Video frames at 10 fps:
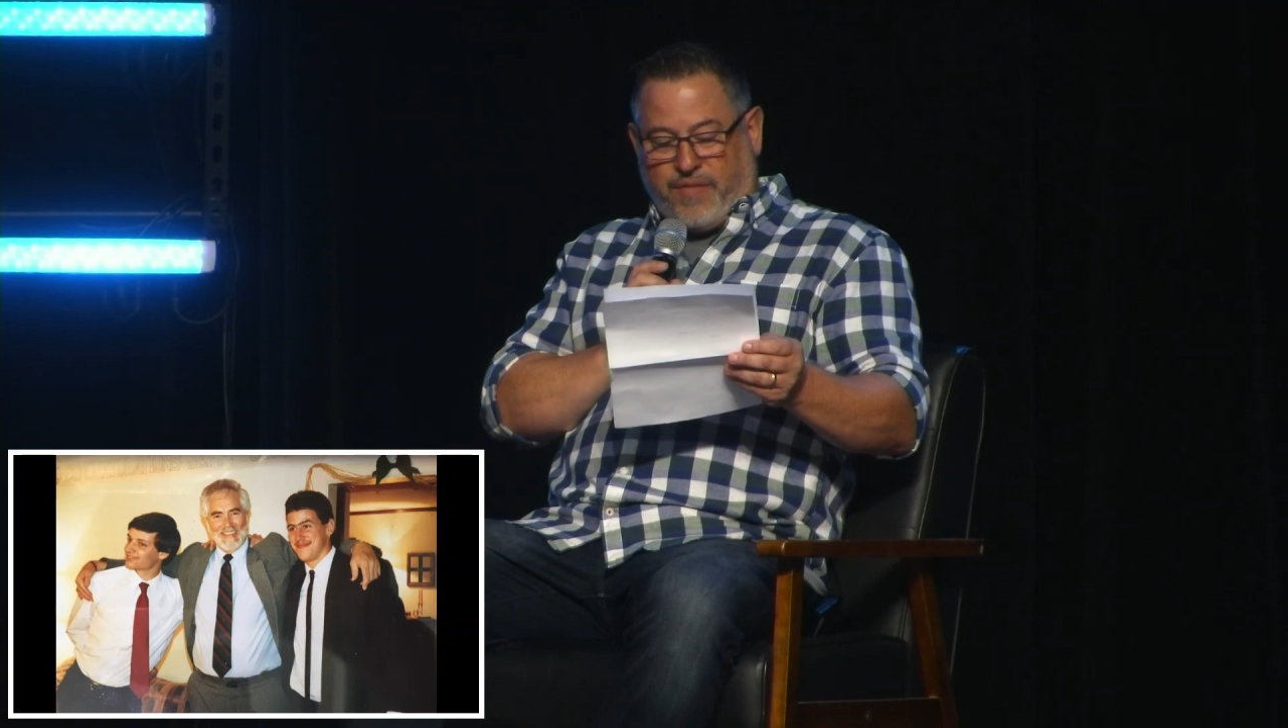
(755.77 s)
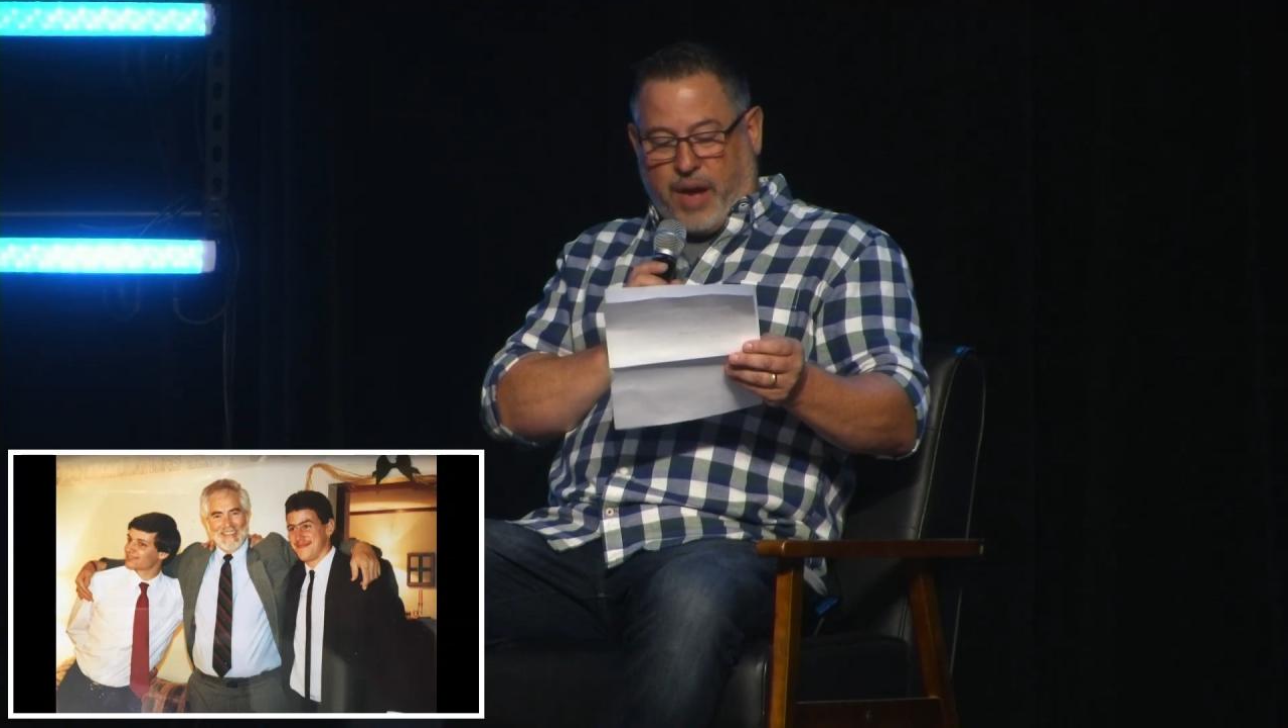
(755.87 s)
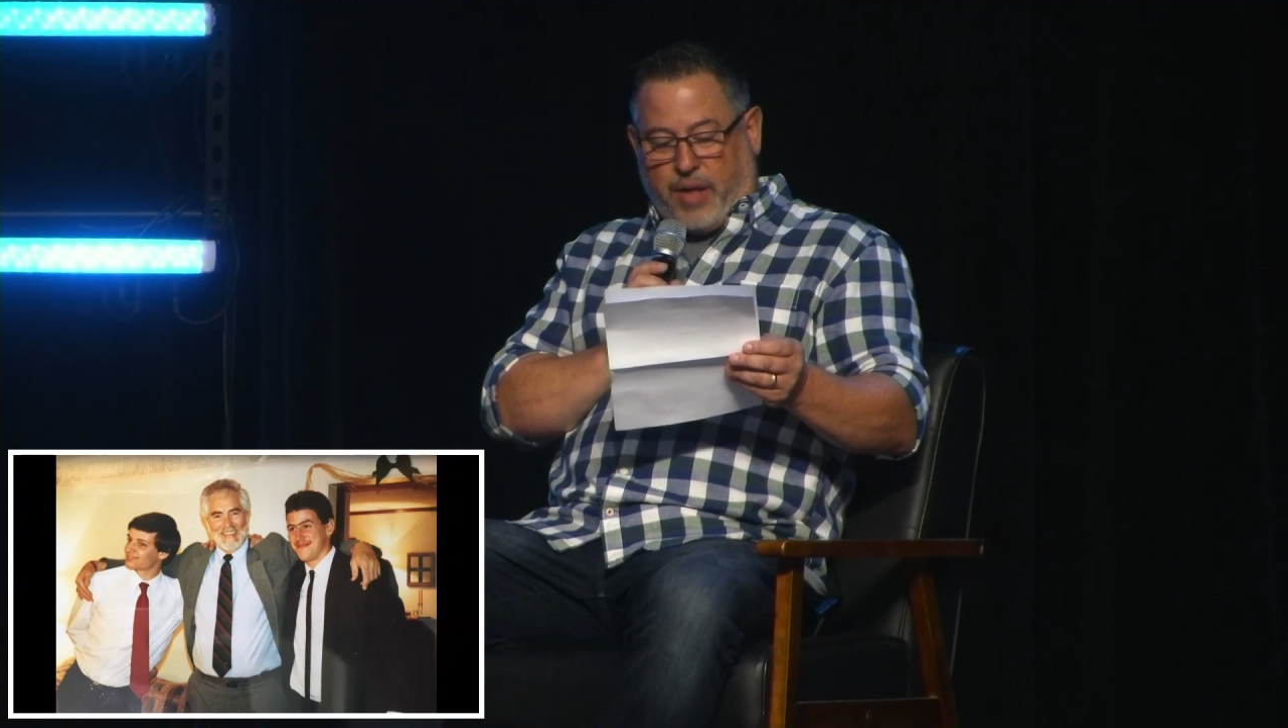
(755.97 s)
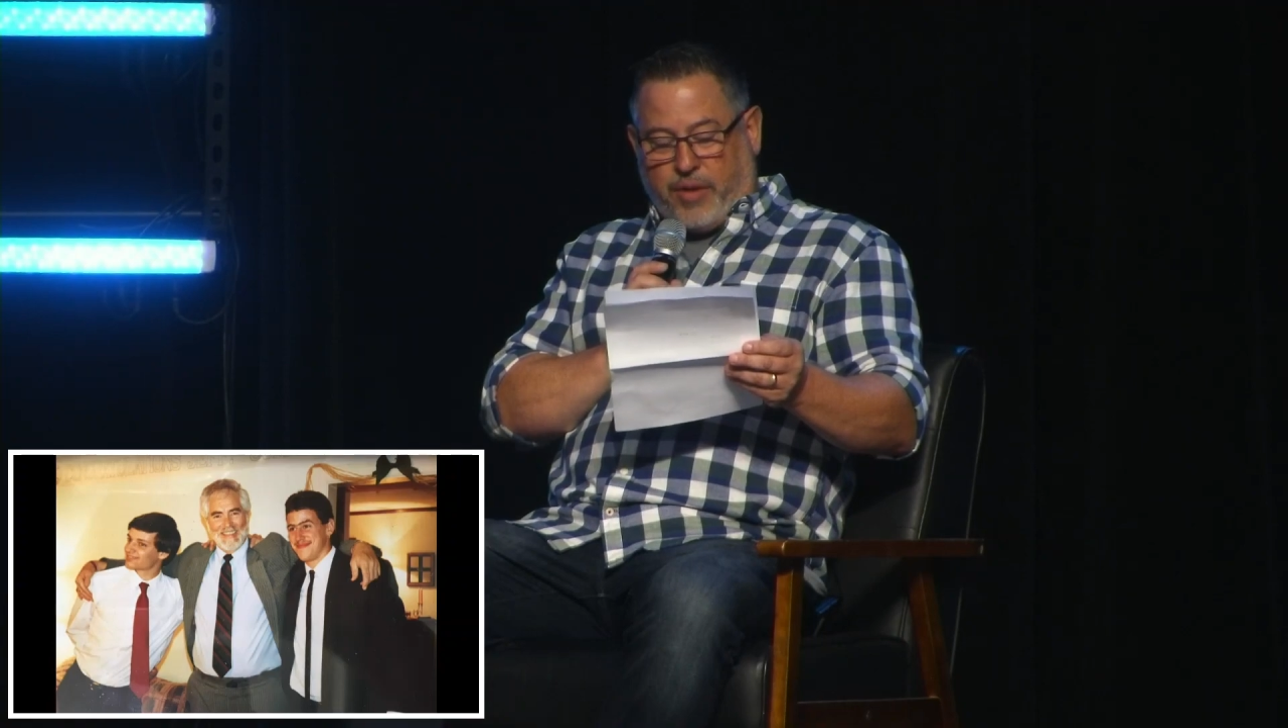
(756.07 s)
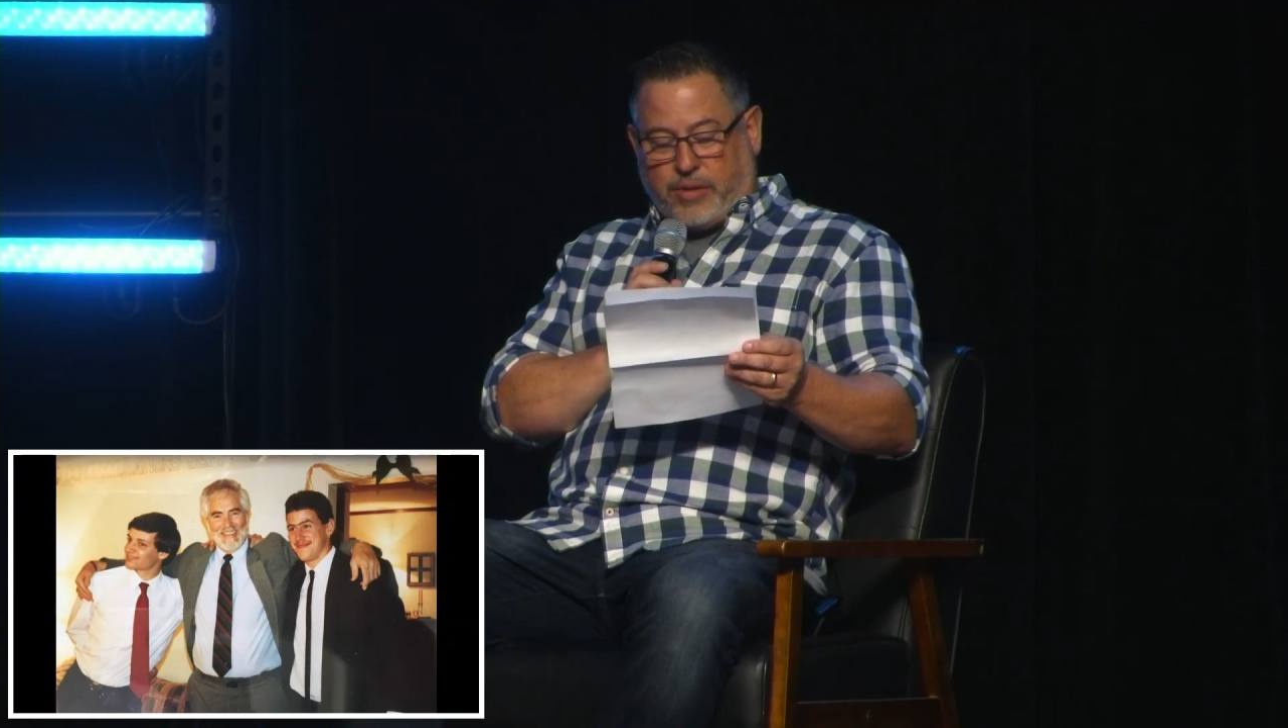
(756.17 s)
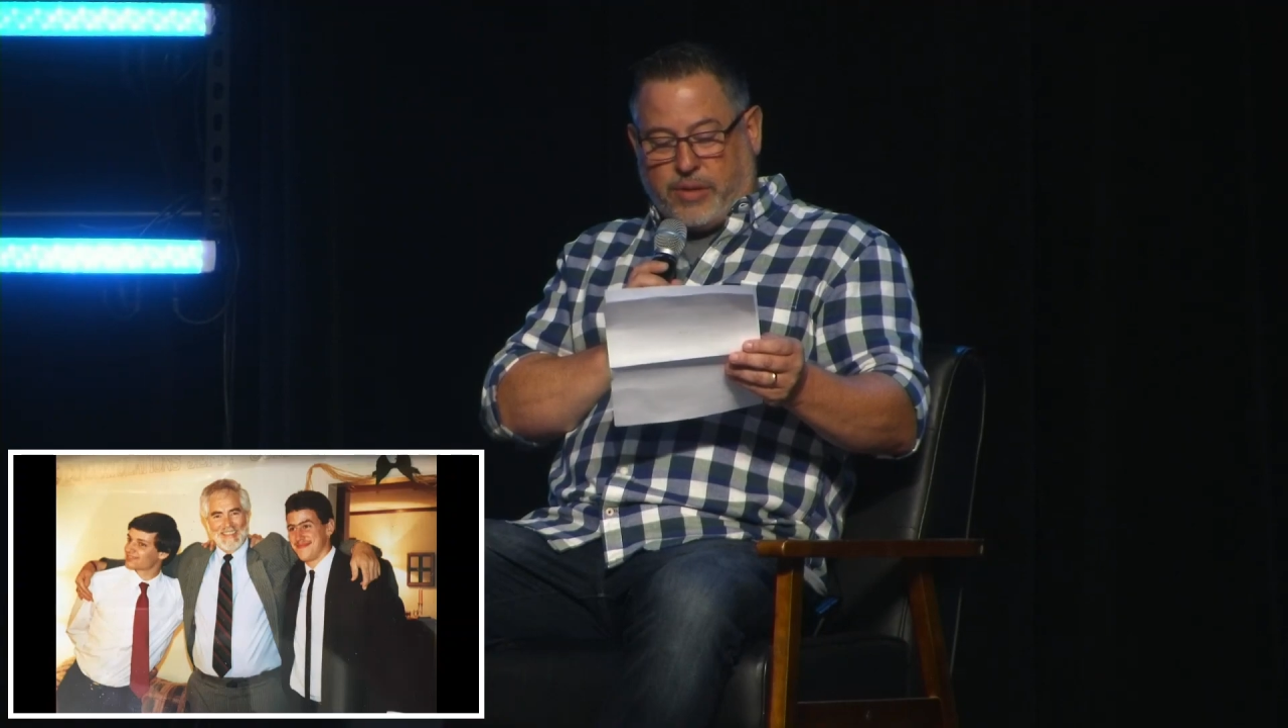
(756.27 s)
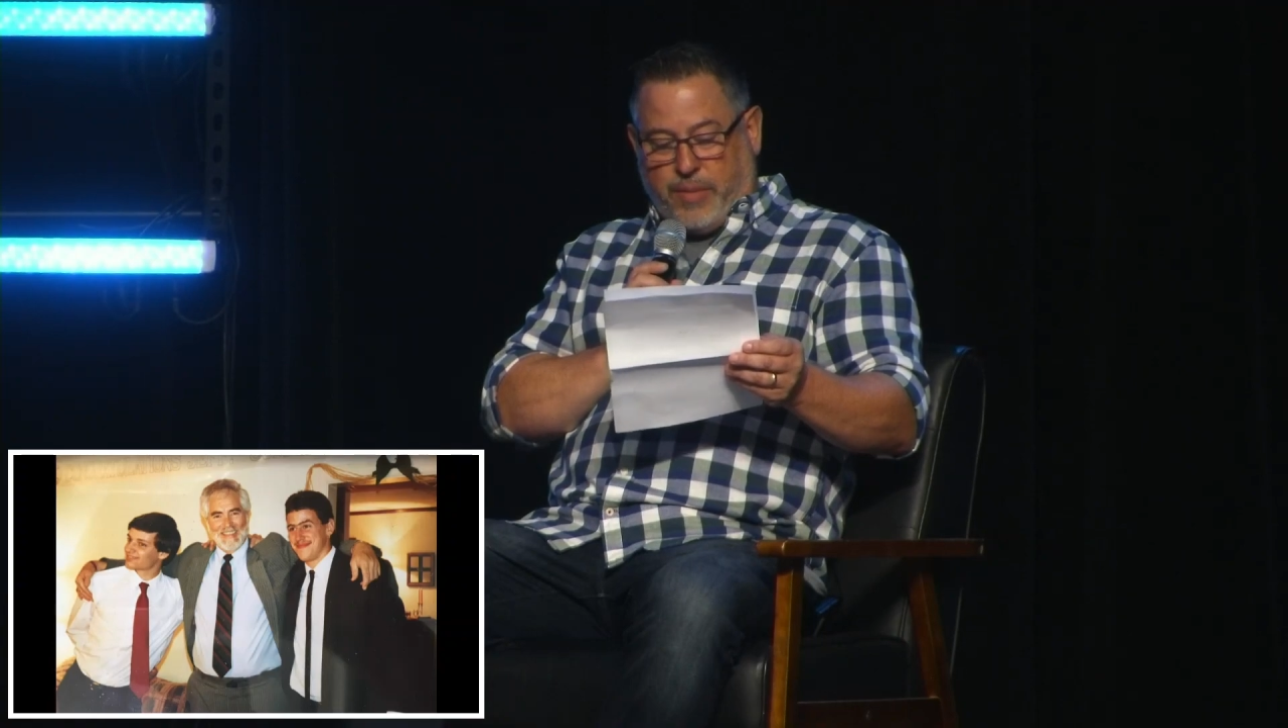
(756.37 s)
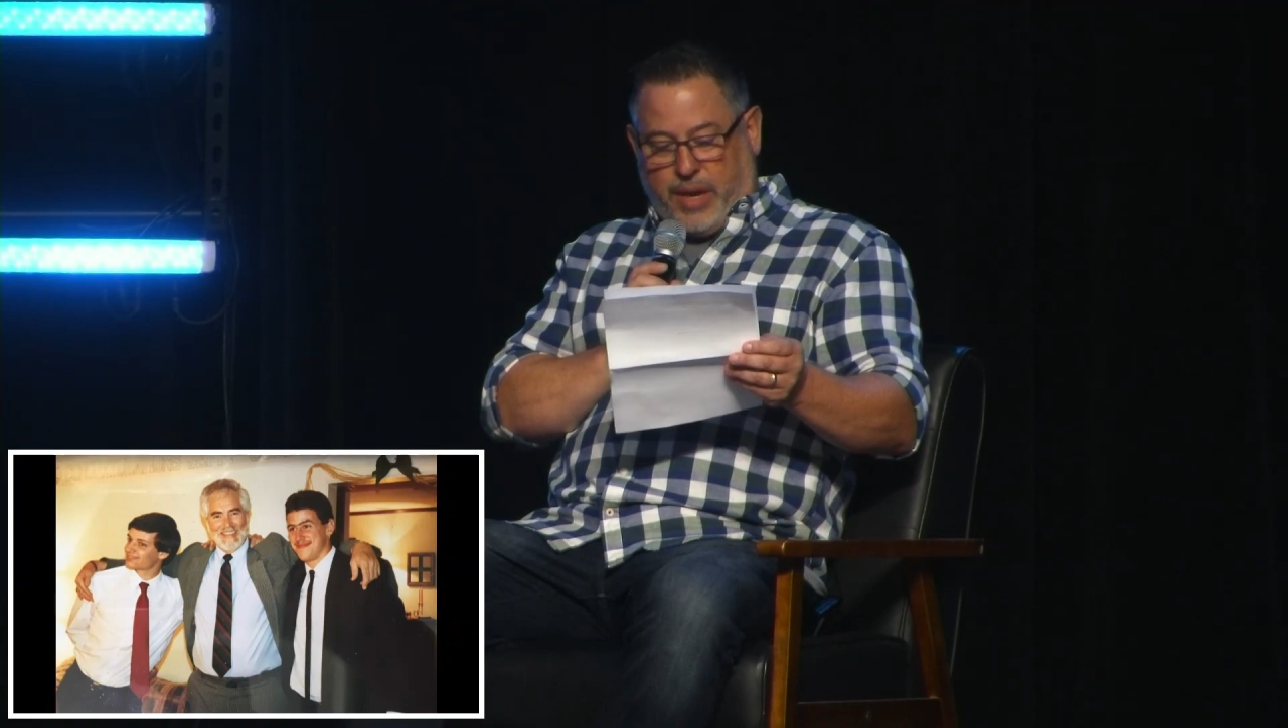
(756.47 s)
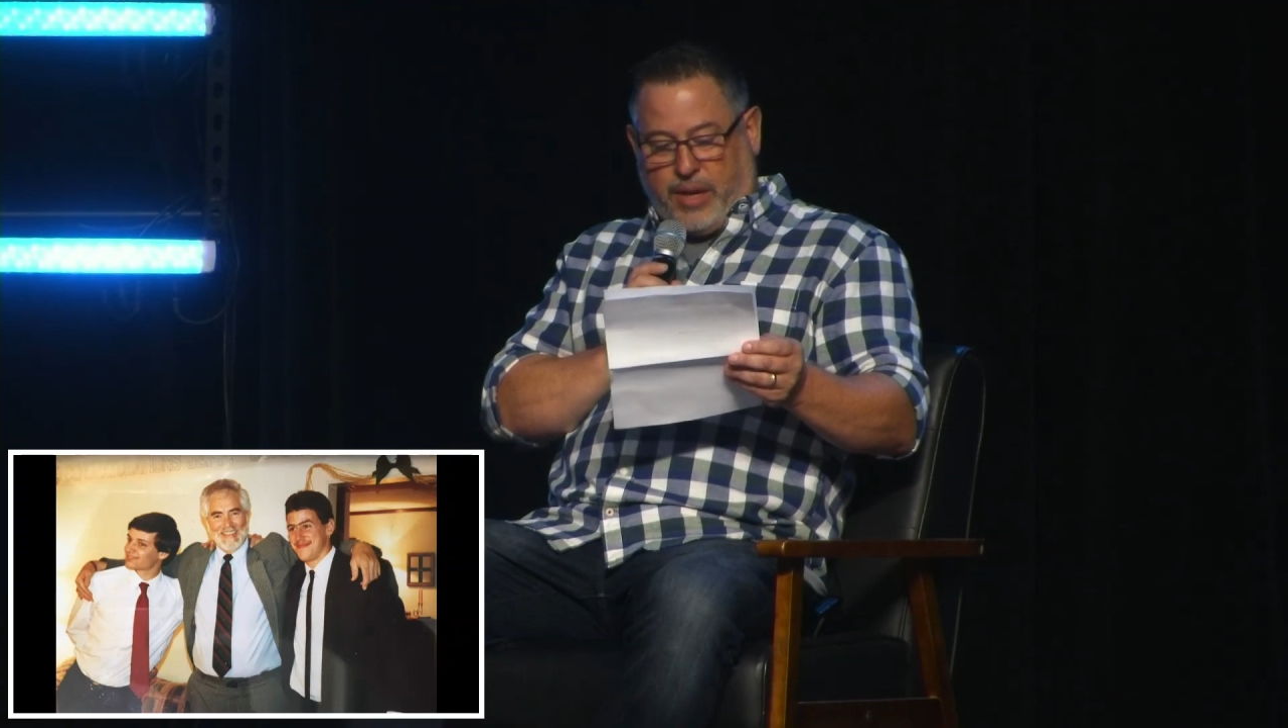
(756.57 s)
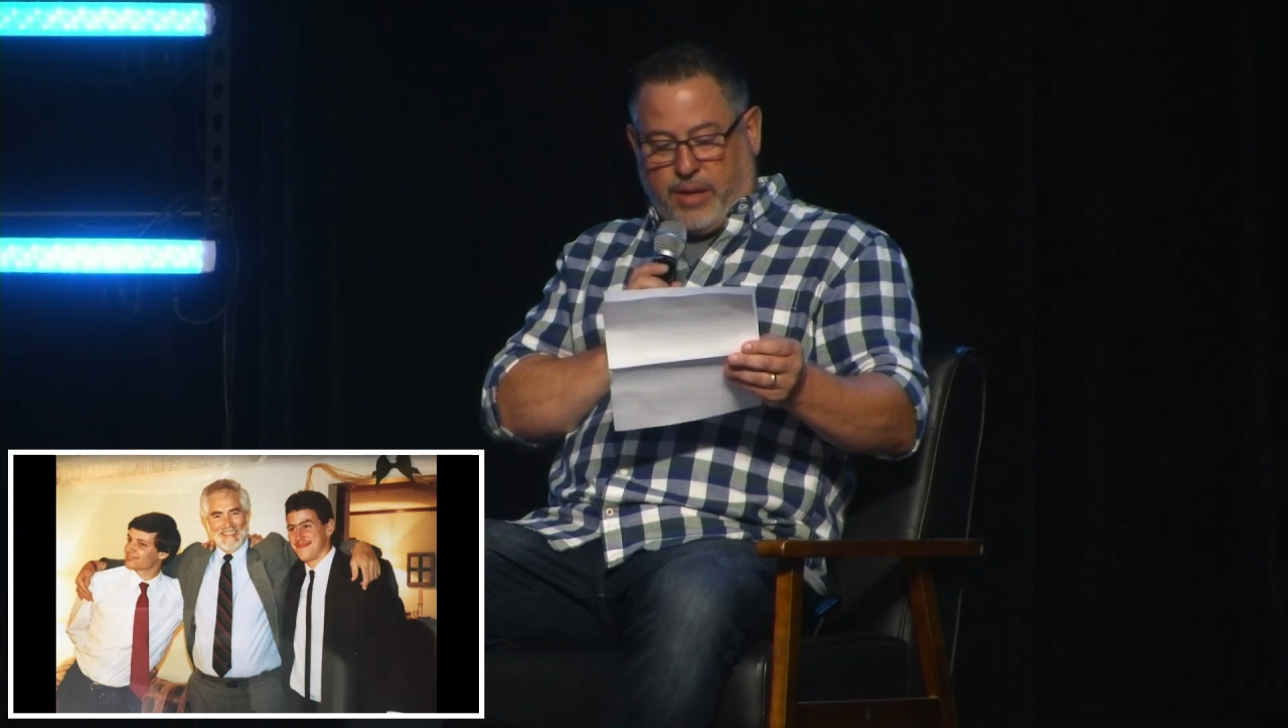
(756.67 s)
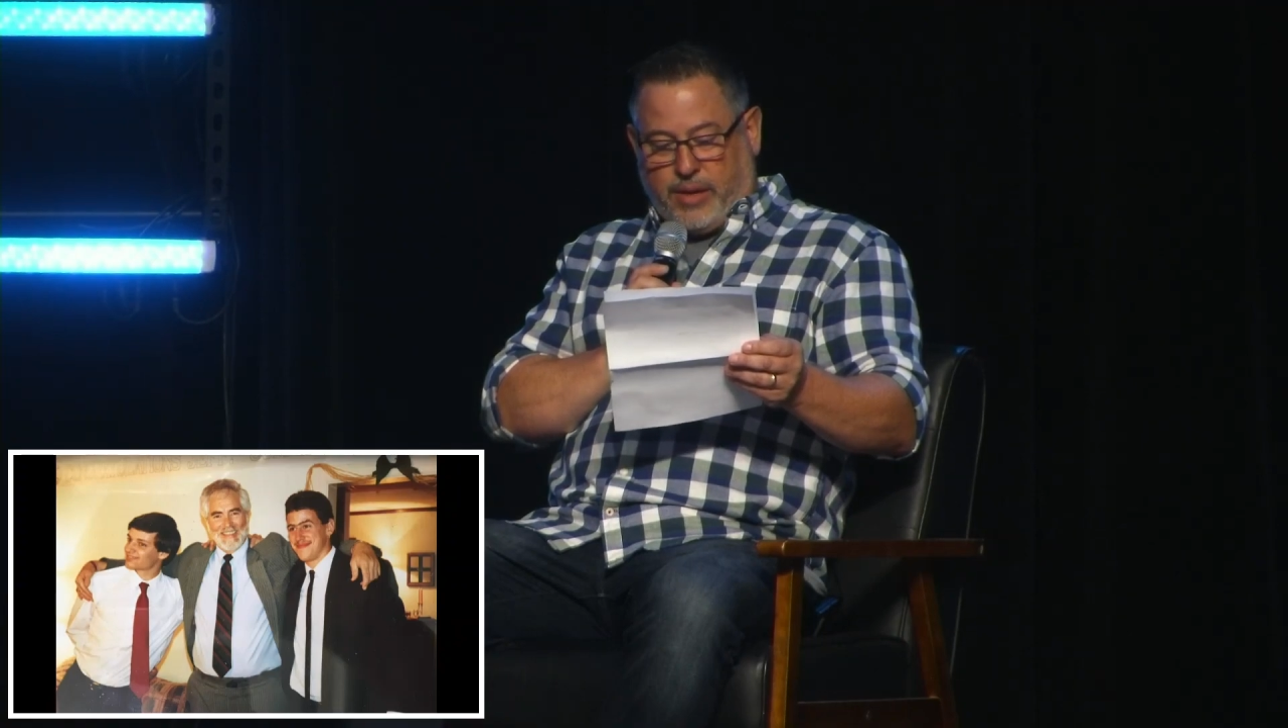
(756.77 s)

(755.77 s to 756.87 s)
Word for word: father to me.